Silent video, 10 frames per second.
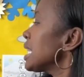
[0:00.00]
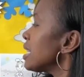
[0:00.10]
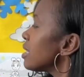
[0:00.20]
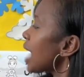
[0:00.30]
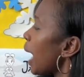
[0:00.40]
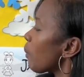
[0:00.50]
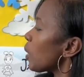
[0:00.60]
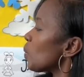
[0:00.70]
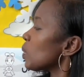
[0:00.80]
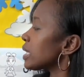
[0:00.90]
Today
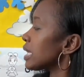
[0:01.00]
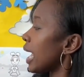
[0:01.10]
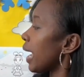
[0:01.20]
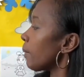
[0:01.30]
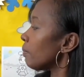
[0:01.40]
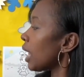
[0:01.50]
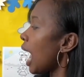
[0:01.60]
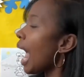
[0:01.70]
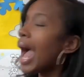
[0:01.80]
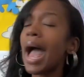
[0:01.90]
we will say,
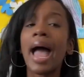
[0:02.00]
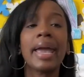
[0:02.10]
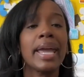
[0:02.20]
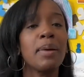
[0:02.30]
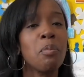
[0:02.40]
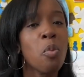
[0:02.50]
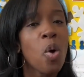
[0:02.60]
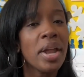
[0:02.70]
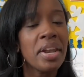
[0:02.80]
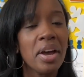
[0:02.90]
I am
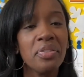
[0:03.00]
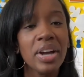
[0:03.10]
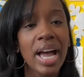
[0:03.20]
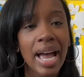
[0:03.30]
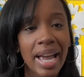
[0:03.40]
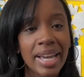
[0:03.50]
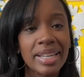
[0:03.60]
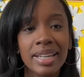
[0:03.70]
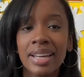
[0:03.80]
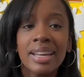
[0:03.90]
one of a kind.